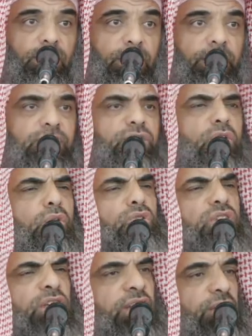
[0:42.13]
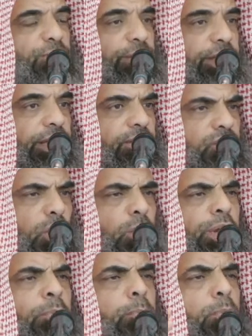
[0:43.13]
It is so significant,
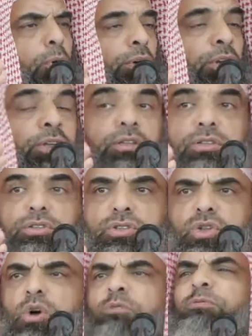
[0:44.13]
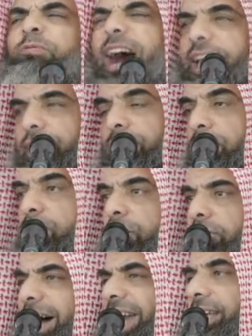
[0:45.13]
so important, so vital of a
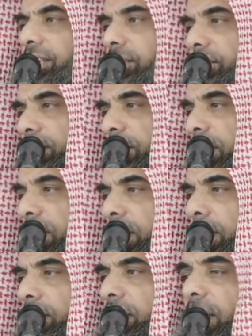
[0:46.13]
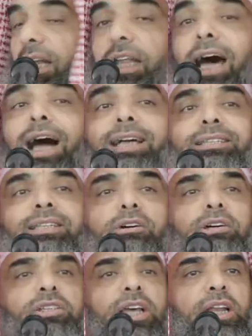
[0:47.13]
right that Allah
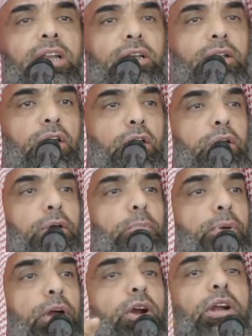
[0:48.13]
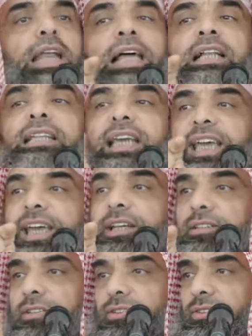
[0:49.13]
Azza wa Jal paralleled
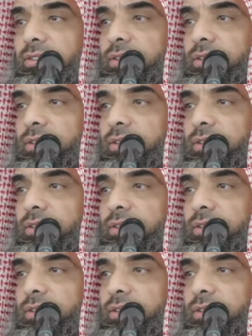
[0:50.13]
it